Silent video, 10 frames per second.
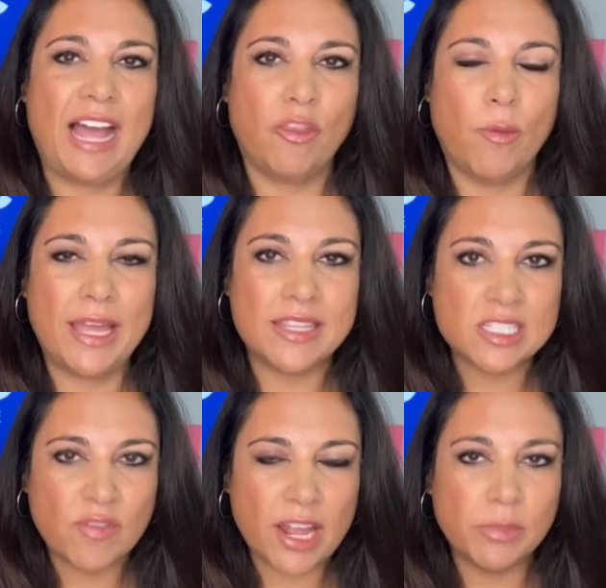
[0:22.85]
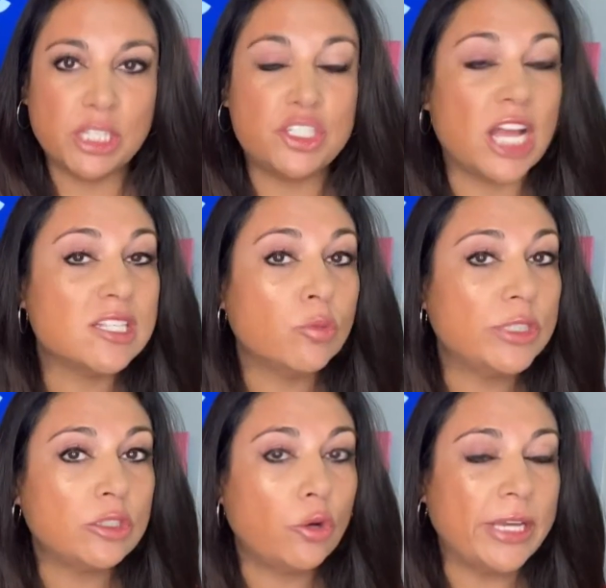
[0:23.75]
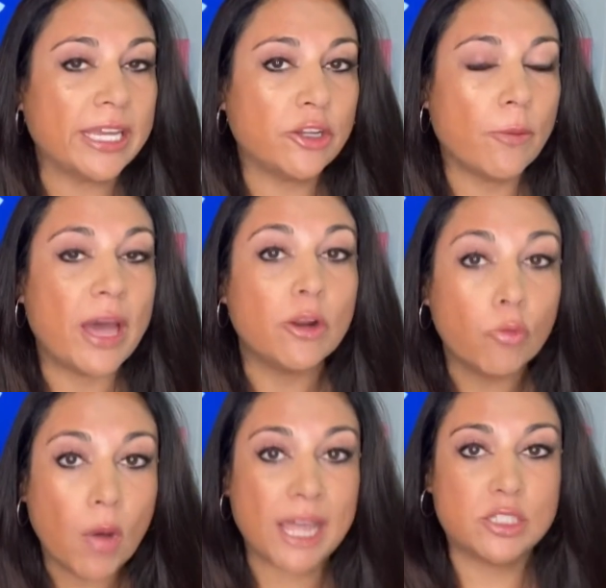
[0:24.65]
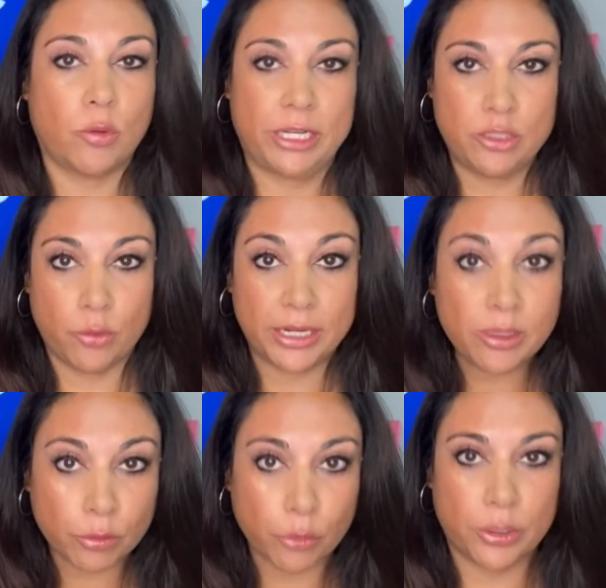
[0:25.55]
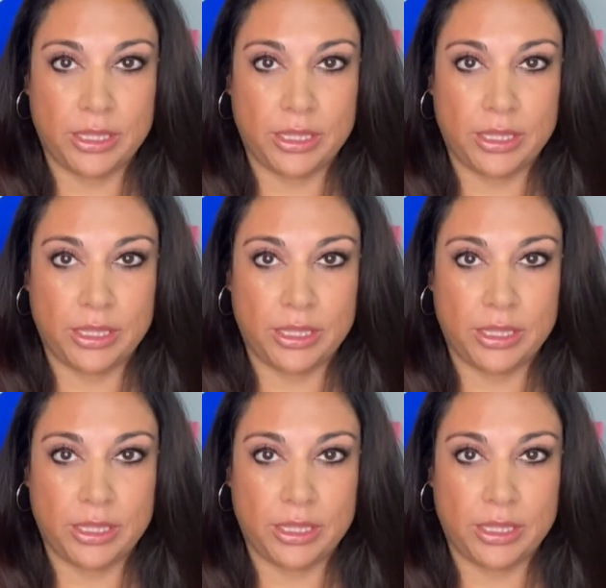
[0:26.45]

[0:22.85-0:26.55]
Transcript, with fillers: and the way this family just wouldn't quit no matter what 2020 threw